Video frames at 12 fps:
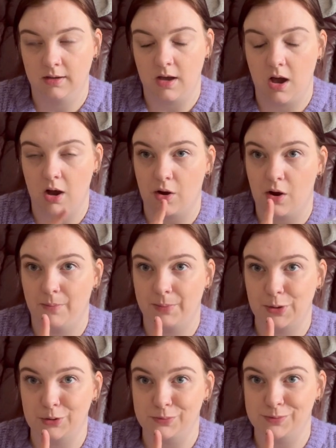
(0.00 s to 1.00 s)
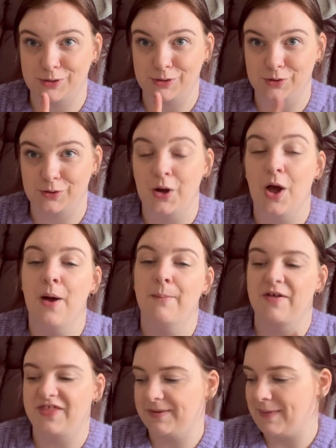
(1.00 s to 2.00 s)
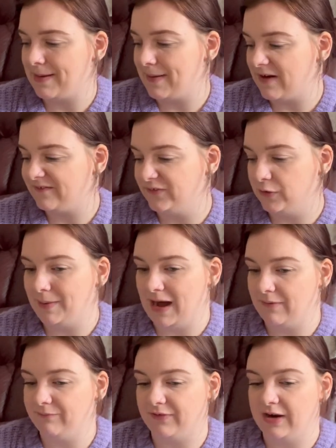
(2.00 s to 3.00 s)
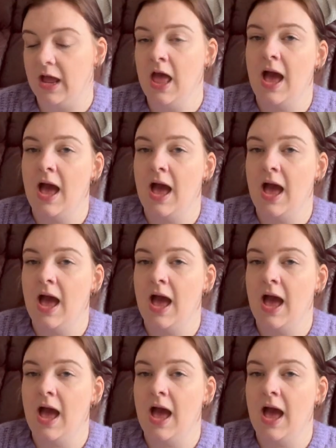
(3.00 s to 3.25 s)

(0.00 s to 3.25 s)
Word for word: I can't be one hundred percent sure, but I think I paid about four pounds for it,